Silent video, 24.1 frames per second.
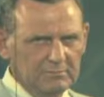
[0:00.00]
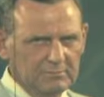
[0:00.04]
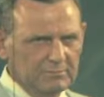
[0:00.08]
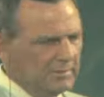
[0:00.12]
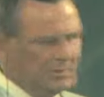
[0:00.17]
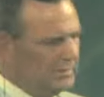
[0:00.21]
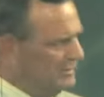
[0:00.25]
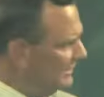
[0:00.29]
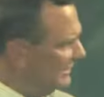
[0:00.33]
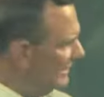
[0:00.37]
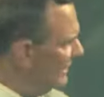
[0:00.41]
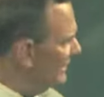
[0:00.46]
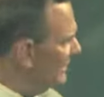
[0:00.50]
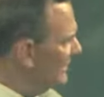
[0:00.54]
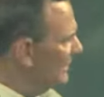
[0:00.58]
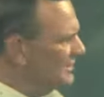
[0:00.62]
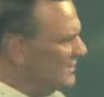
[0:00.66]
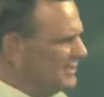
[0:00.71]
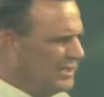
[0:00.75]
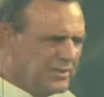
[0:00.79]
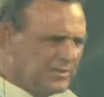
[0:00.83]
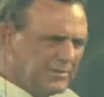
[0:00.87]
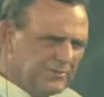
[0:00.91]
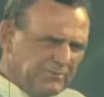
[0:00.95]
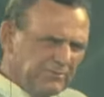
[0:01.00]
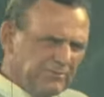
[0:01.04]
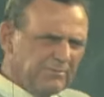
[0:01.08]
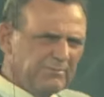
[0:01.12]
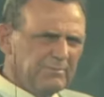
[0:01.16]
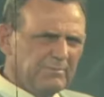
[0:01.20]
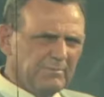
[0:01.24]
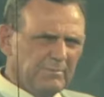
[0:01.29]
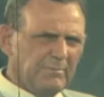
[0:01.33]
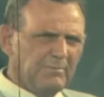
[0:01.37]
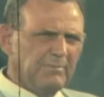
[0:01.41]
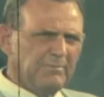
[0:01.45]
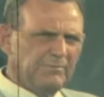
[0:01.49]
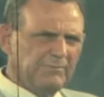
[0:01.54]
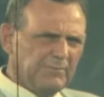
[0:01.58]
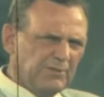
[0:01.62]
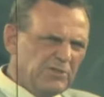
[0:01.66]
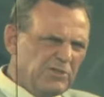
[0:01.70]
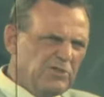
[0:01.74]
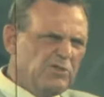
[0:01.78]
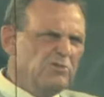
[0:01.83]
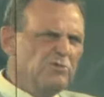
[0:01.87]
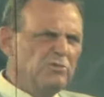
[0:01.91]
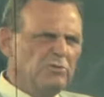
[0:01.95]
but this is just for
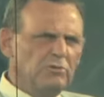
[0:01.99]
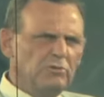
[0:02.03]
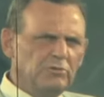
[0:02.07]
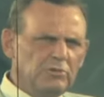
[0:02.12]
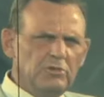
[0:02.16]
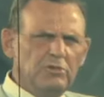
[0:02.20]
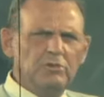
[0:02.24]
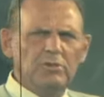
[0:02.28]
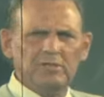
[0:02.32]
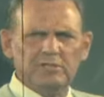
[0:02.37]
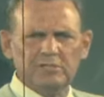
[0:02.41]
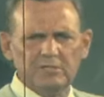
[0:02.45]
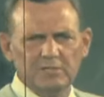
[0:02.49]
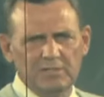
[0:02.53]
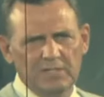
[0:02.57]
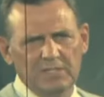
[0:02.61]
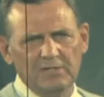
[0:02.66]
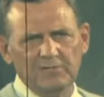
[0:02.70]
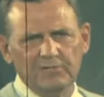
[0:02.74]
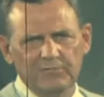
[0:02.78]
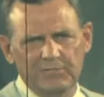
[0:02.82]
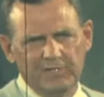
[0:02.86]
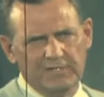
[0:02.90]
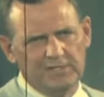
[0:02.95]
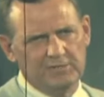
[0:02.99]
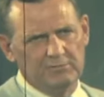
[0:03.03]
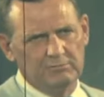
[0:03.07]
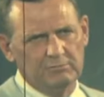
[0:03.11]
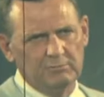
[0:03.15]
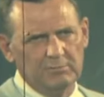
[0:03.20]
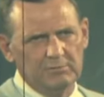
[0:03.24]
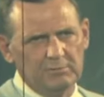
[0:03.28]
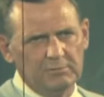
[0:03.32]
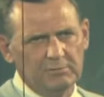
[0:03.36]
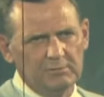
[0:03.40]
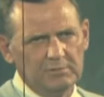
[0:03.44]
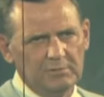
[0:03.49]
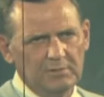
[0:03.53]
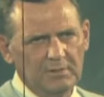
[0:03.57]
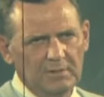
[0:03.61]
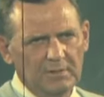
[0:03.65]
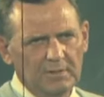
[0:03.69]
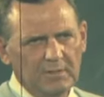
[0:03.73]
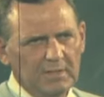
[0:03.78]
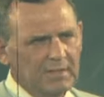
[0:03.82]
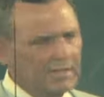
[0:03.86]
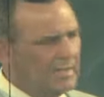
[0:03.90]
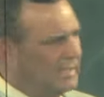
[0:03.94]
you as an individual.
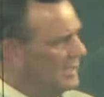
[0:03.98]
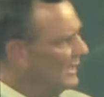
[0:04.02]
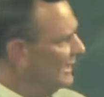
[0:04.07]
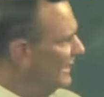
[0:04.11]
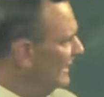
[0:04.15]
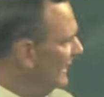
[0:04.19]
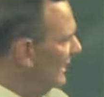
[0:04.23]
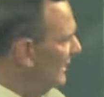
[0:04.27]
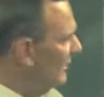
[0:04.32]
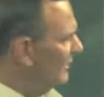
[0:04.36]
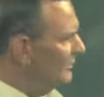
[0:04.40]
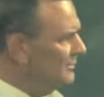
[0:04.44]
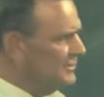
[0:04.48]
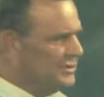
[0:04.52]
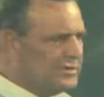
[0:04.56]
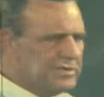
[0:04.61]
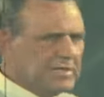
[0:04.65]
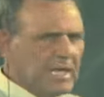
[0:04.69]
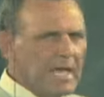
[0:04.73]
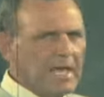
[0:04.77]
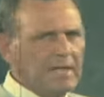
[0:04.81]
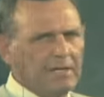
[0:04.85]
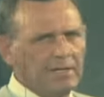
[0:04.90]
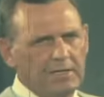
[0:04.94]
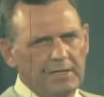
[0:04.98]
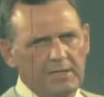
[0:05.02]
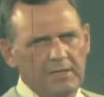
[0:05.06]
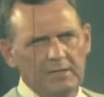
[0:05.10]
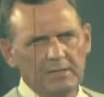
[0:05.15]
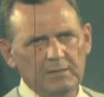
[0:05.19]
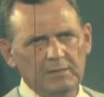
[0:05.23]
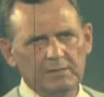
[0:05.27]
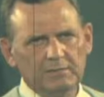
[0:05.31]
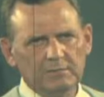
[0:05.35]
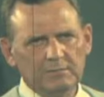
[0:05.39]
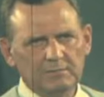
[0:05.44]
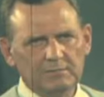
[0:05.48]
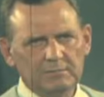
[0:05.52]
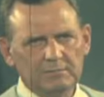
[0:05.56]
Now, on Saturday,